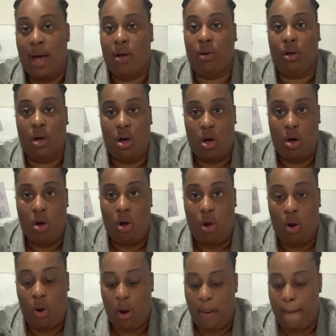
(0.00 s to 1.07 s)

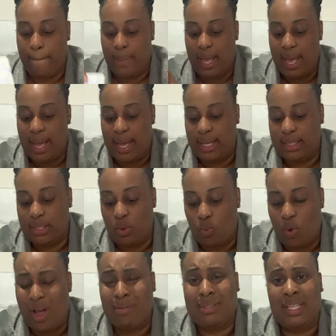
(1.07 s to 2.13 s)
alcohol pads and
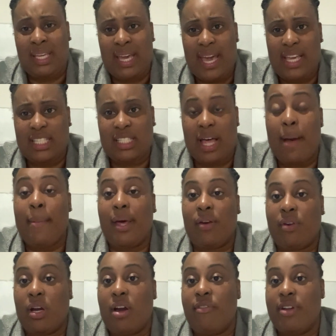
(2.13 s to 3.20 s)
wipes in case I'm at a
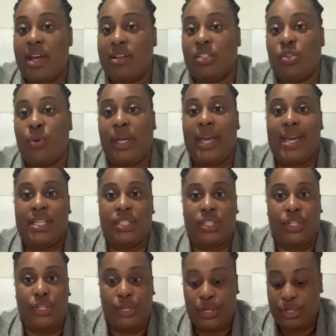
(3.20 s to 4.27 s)
recovery house. So in case the
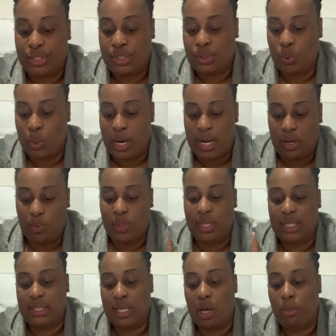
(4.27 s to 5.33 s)
nurse or anyone
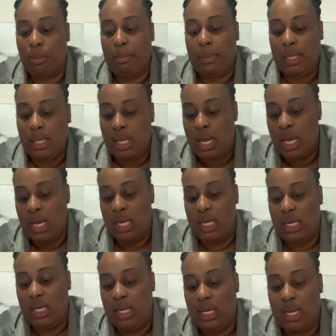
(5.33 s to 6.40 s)
that's helping me
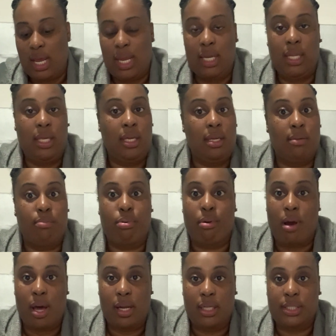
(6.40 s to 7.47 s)
need any
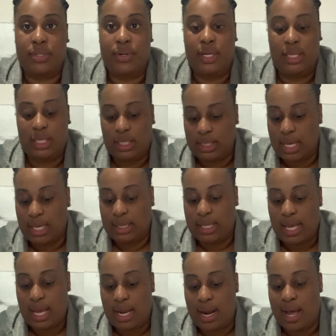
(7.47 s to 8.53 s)
products or anything like
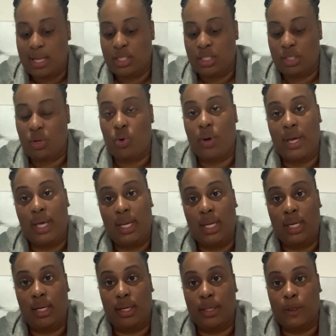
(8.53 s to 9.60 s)
that, I just go ahead
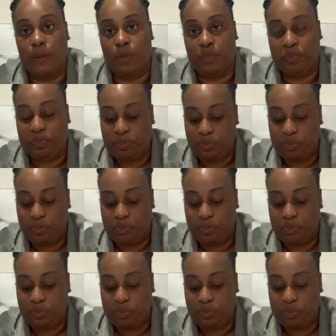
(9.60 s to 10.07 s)
and